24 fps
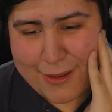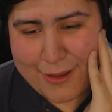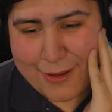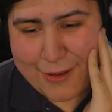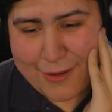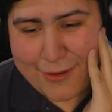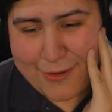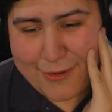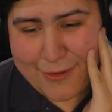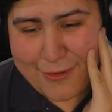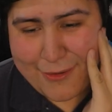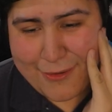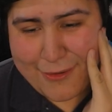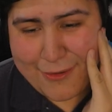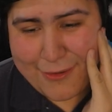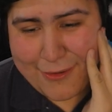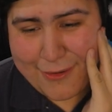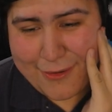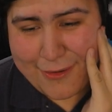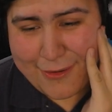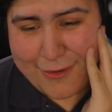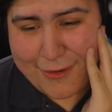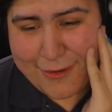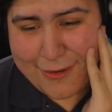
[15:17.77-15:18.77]
You put it over the
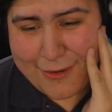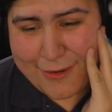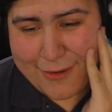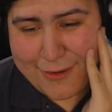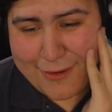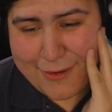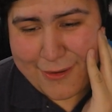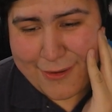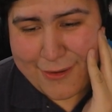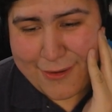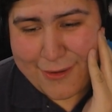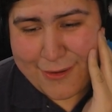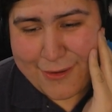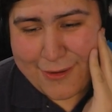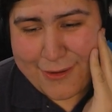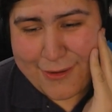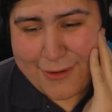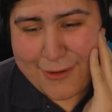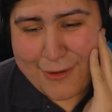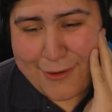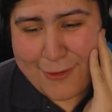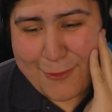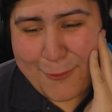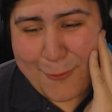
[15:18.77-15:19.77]
kangaroo.
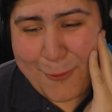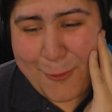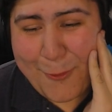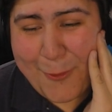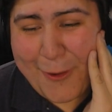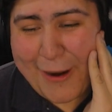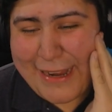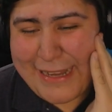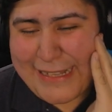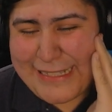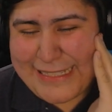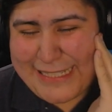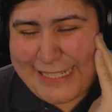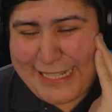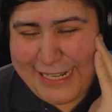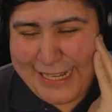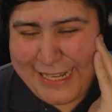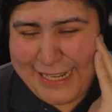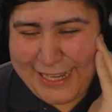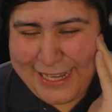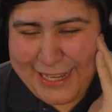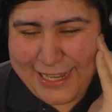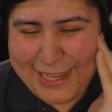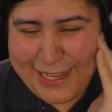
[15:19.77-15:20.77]
What?
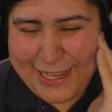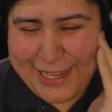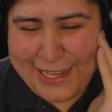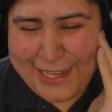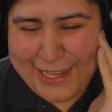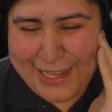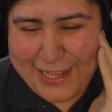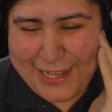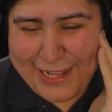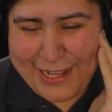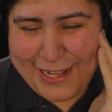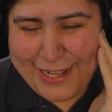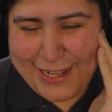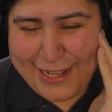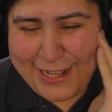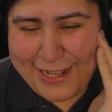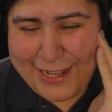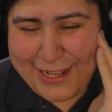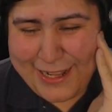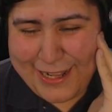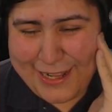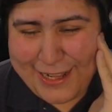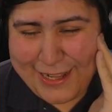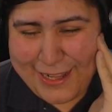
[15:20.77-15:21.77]
And it will
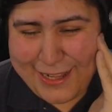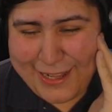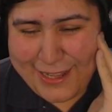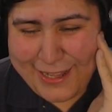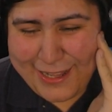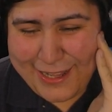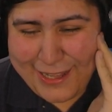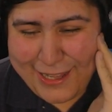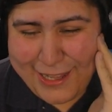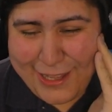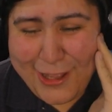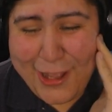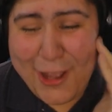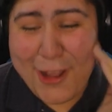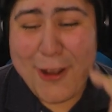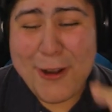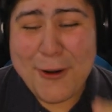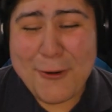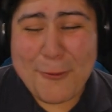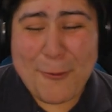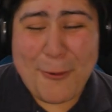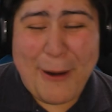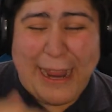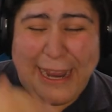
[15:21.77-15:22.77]
fall in.
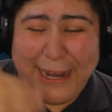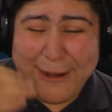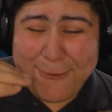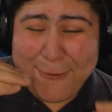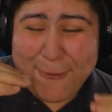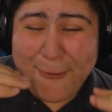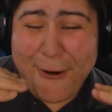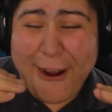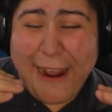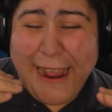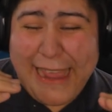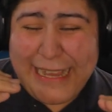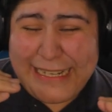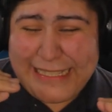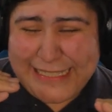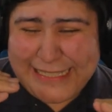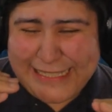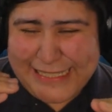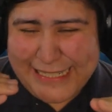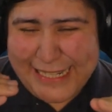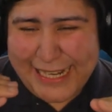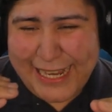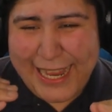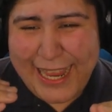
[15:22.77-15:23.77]
Wait,
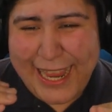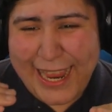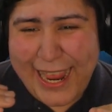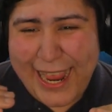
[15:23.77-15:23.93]
what?